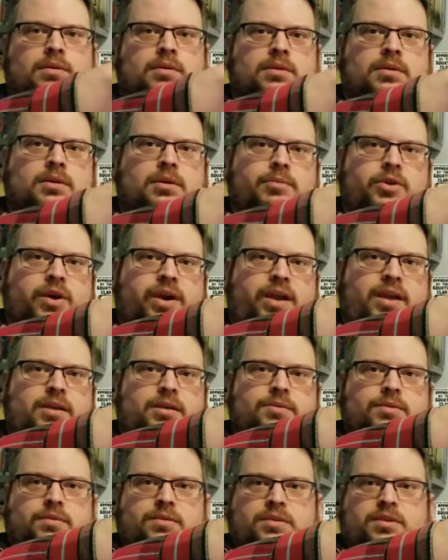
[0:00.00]
number
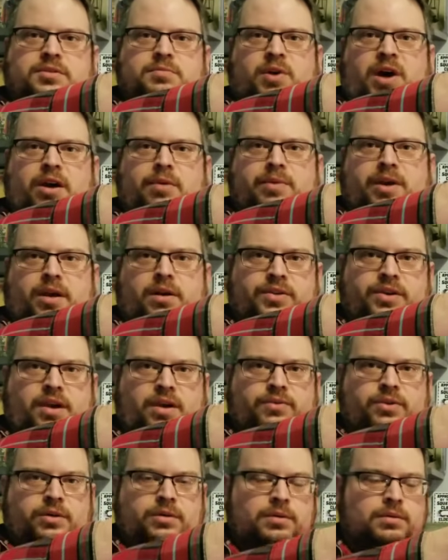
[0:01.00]
8 with the Spider-Man on the
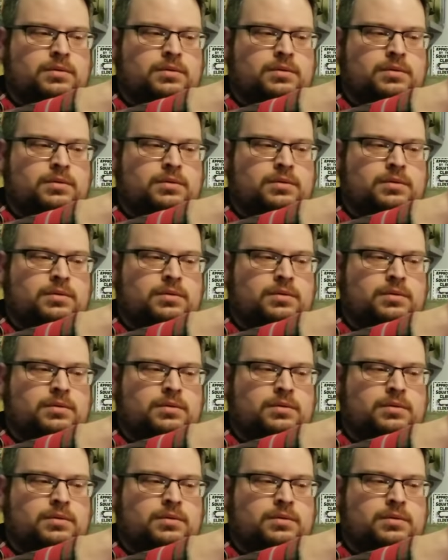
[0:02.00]
cover,